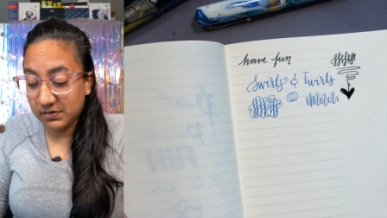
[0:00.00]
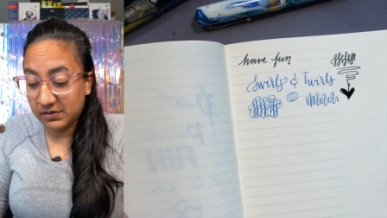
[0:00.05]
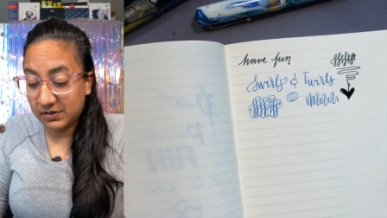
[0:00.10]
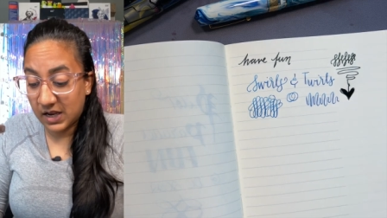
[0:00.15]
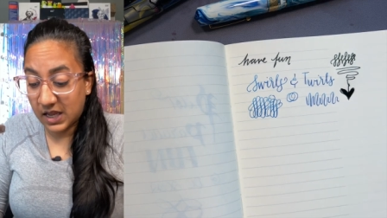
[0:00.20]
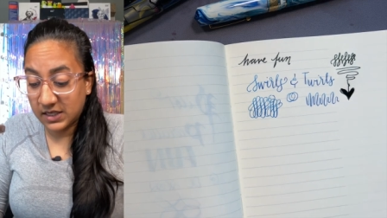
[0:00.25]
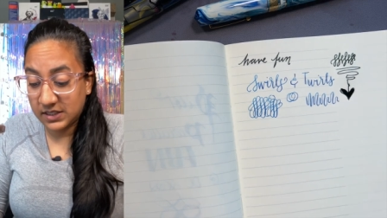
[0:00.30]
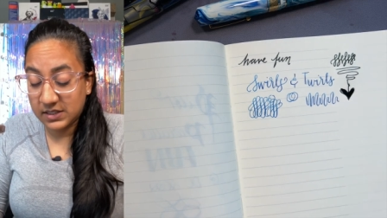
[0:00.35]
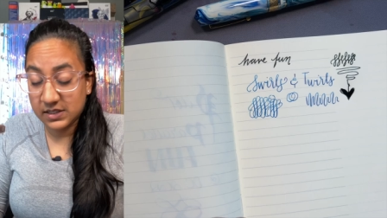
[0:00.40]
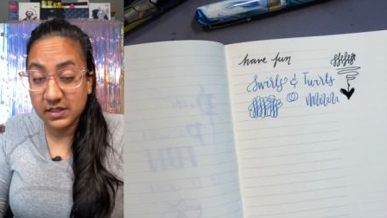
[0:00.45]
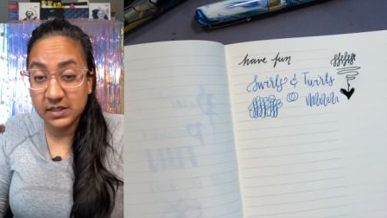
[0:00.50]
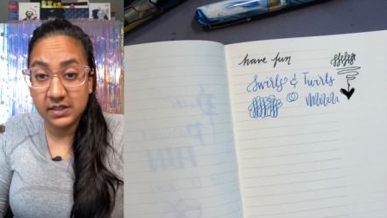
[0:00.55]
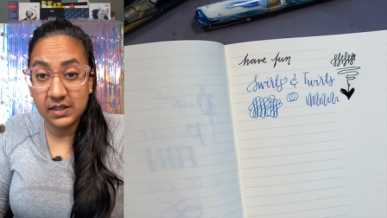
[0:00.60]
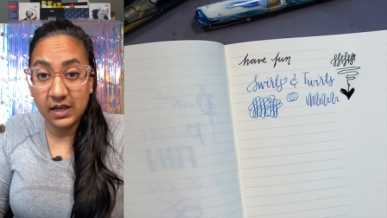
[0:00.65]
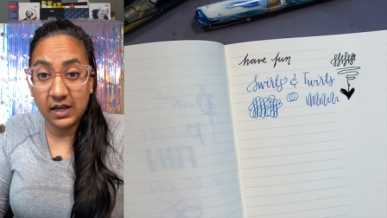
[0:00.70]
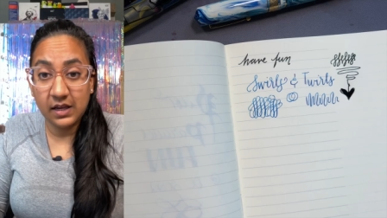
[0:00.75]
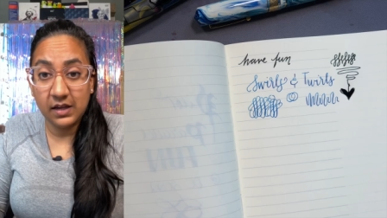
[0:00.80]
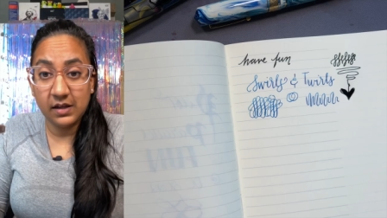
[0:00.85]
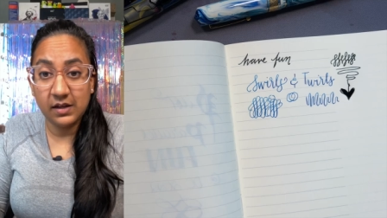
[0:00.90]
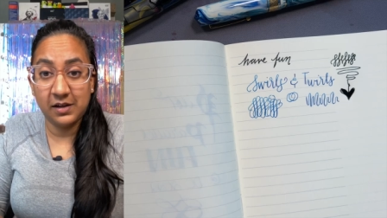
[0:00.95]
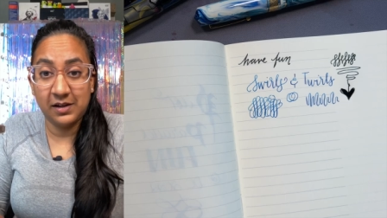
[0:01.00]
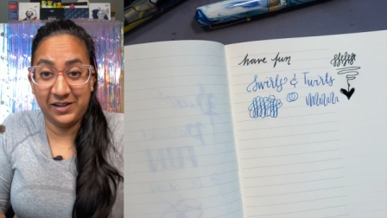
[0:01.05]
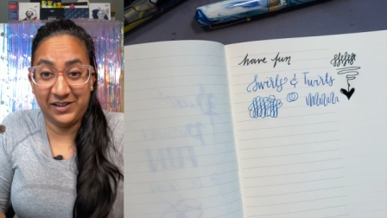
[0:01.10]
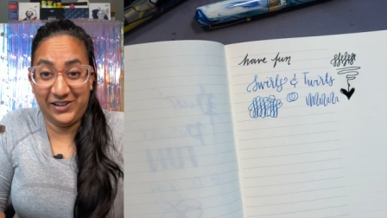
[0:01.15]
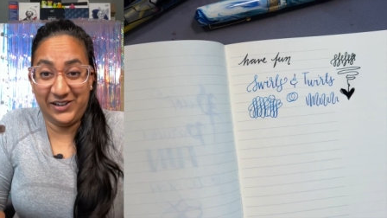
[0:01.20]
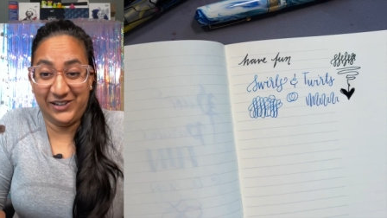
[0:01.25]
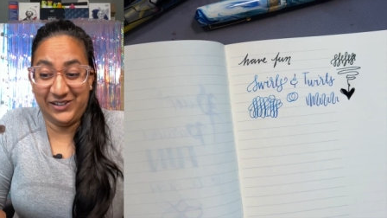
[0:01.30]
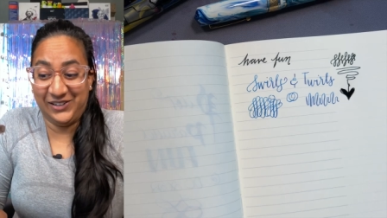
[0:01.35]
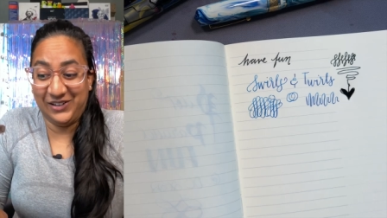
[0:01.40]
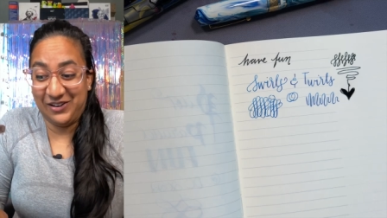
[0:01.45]
nice to say,
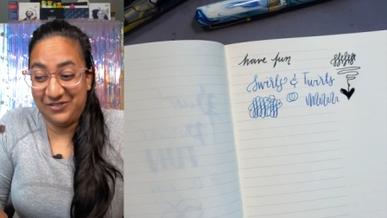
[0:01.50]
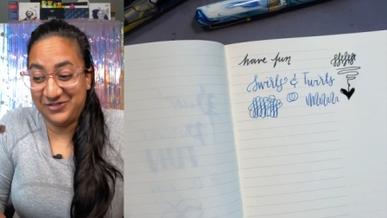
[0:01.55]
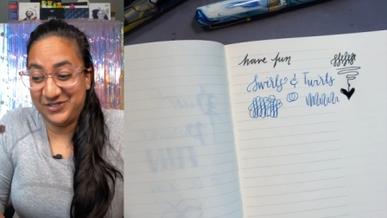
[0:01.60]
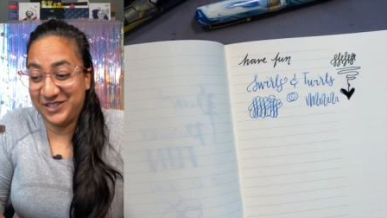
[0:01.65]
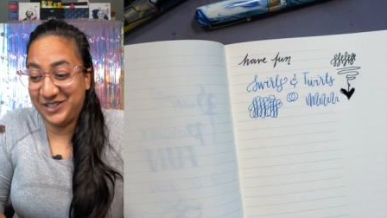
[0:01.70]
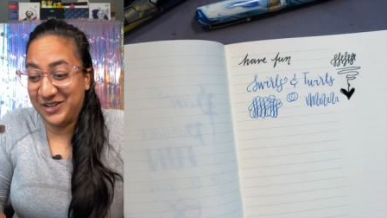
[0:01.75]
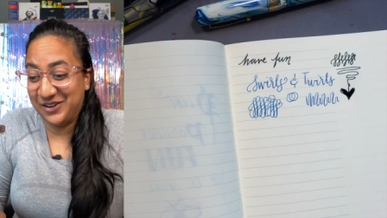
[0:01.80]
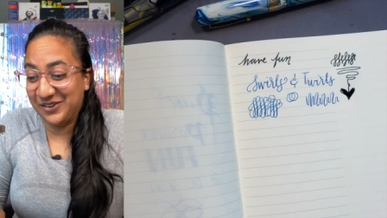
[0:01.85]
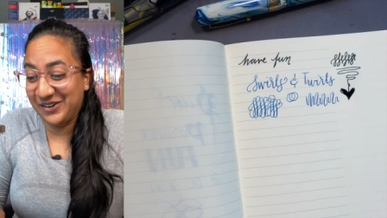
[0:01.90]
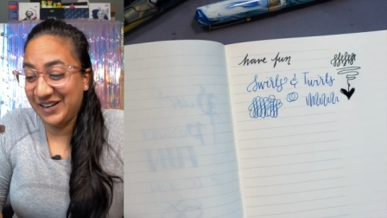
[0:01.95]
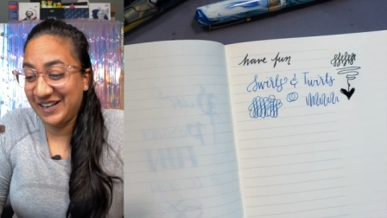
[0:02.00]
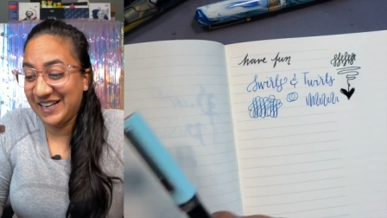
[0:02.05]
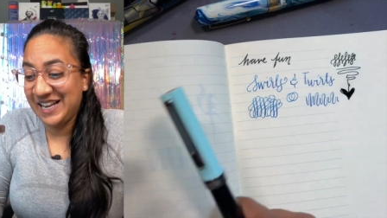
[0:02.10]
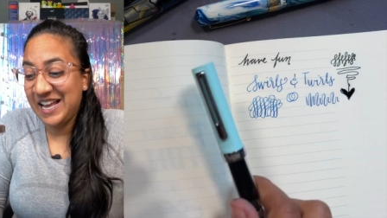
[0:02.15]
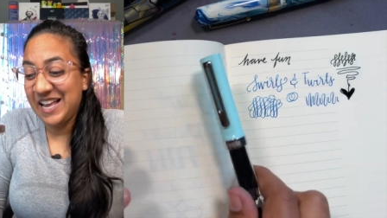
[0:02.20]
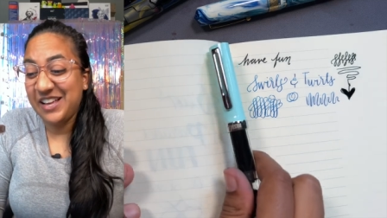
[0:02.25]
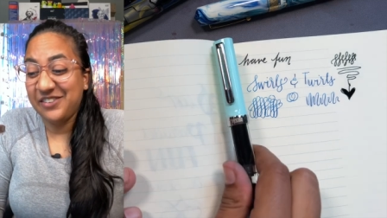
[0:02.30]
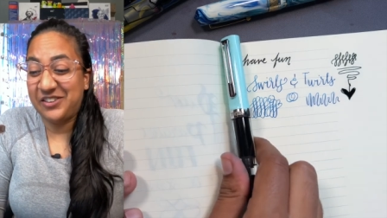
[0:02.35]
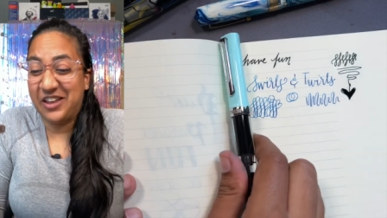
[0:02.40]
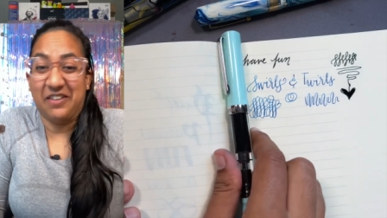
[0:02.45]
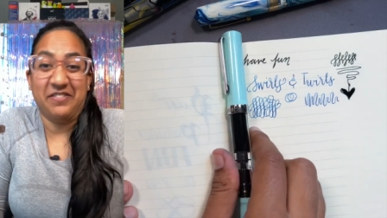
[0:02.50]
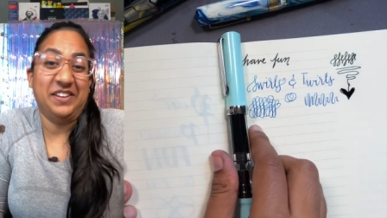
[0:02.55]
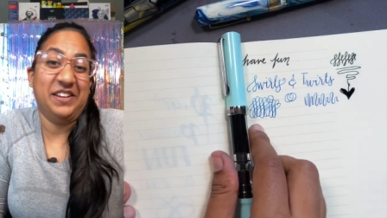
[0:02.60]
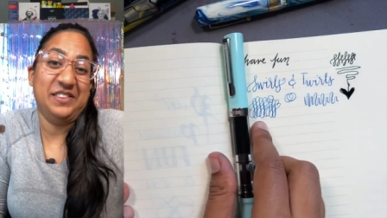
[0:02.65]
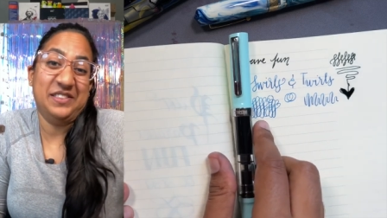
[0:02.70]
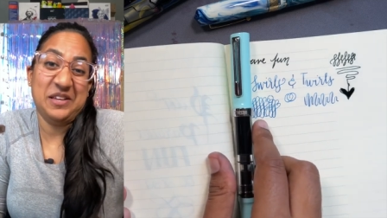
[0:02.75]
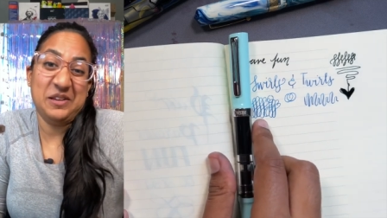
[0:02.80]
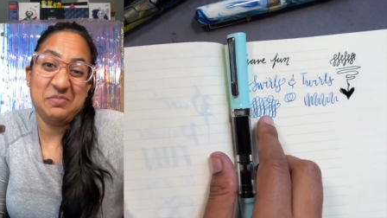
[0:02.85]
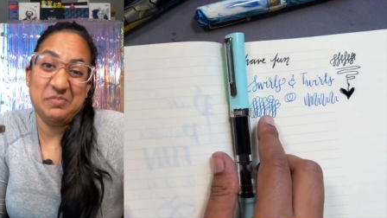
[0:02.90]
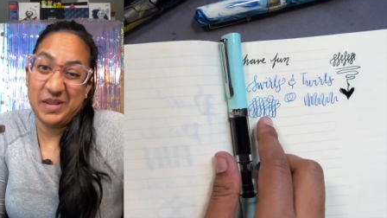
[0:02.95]
I'd love to hear it. If you have
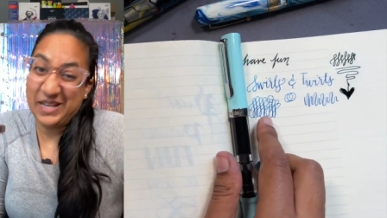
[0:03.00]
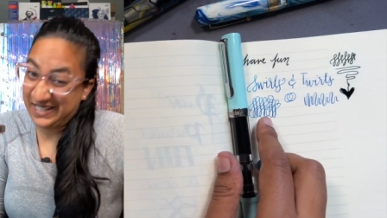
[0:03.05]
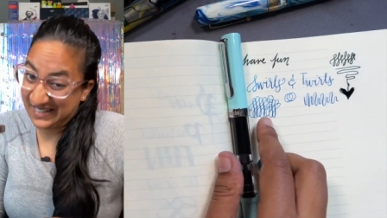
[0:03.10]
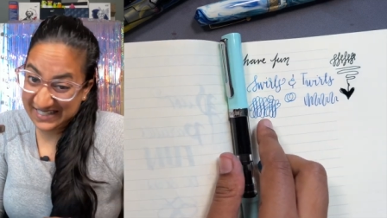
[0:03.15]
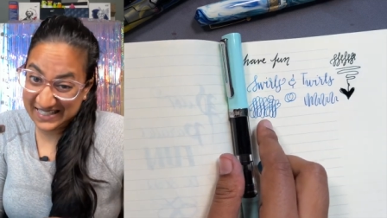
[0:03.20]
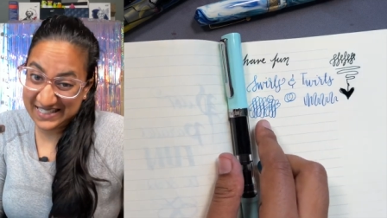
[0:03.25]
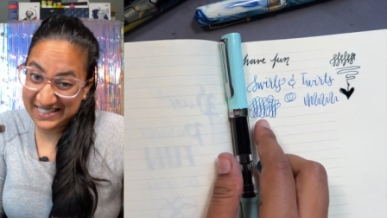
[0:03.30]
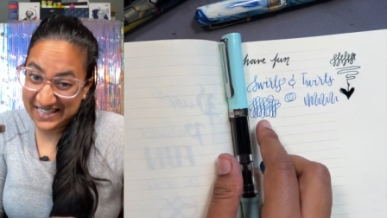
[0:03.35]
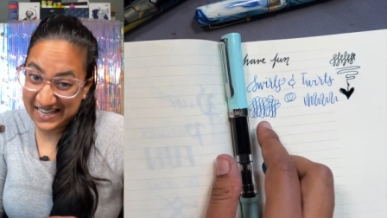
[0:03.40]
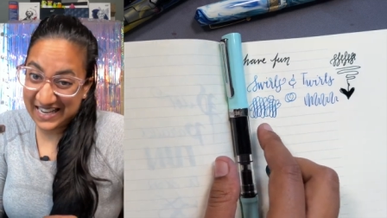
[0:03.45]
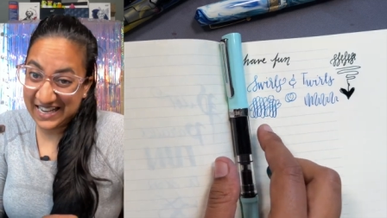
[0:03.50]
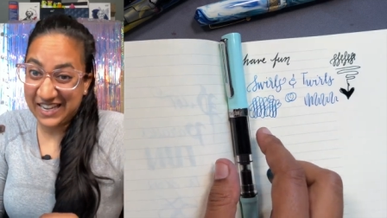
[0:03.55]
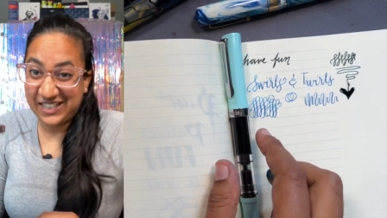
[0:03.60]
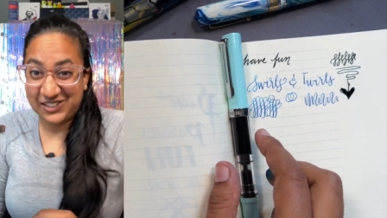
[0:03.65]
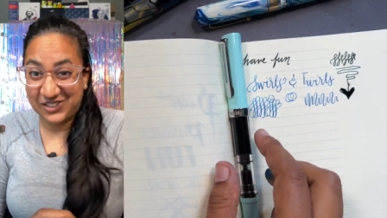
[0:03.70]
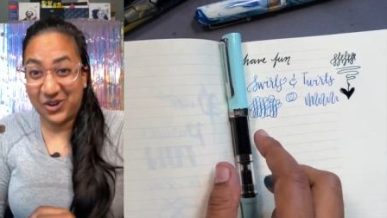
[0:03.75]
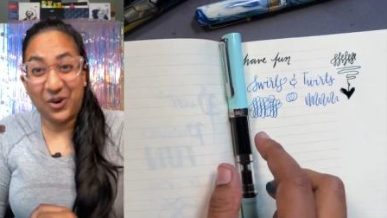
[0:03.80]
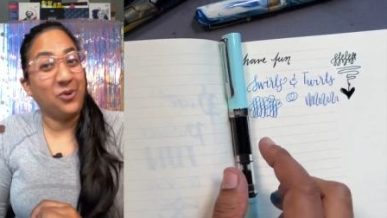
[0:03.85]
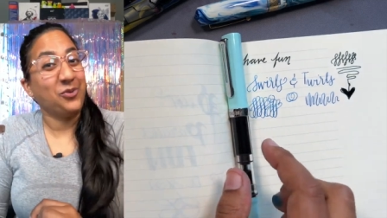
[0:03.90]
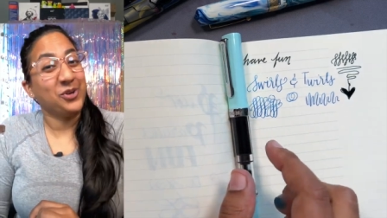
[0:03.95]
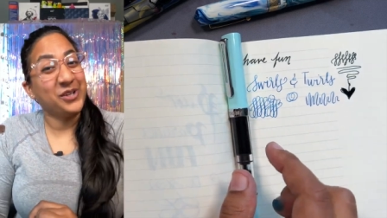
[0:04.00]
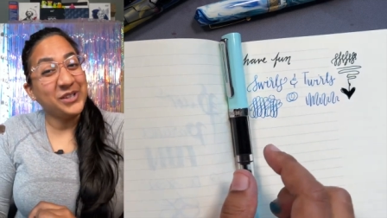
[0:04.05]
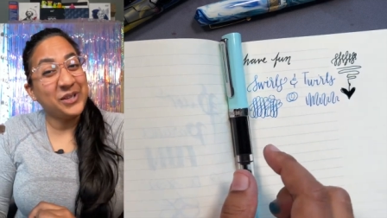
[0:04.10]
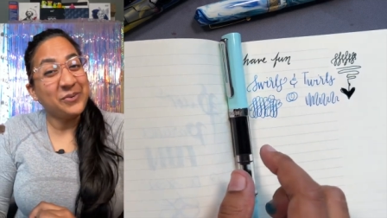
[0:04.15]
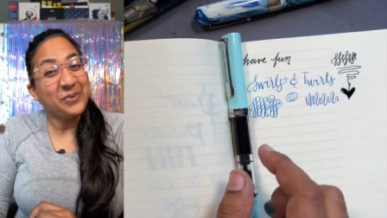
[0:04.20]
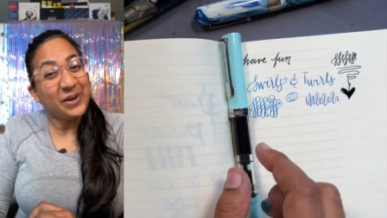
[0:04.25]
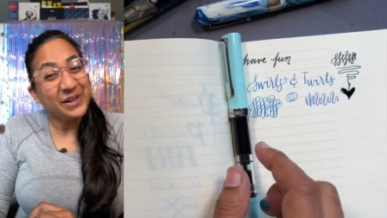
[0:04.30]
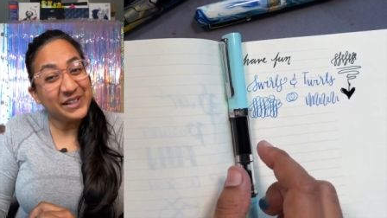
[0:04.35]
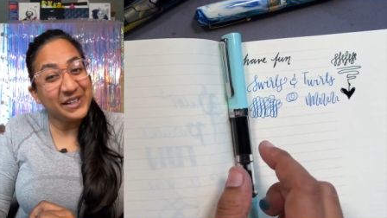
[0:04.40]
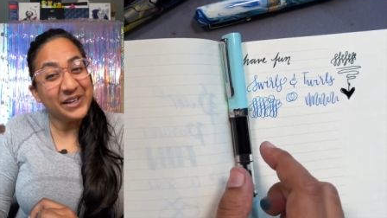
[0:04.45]
anything mean to say, I don't really
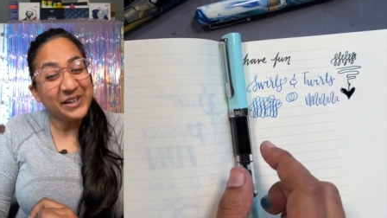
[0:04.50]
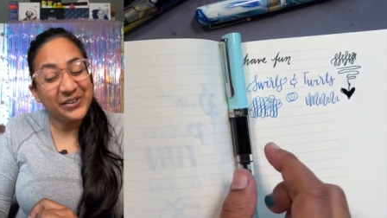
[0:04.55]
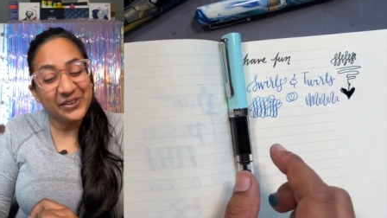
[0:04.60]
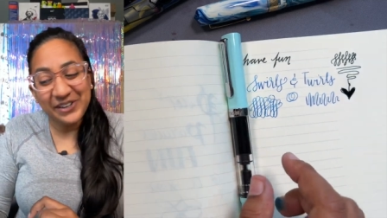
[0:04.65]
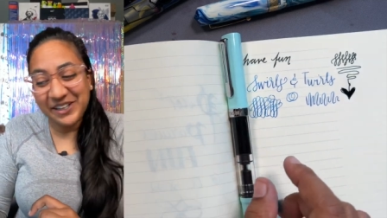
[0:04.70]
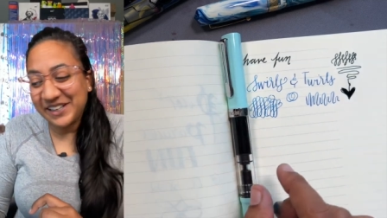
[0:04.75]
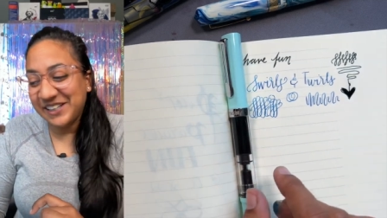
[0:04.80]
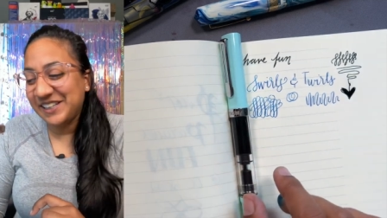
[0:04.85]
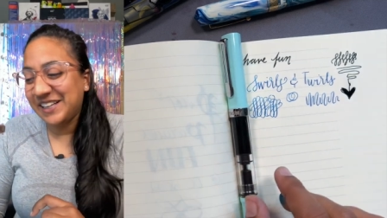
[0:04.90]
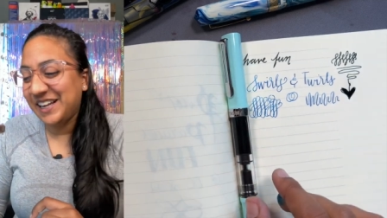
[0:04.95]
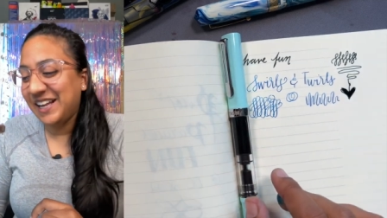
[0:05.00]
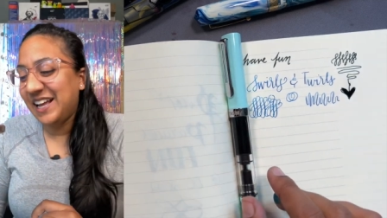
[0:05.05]
want to hear it.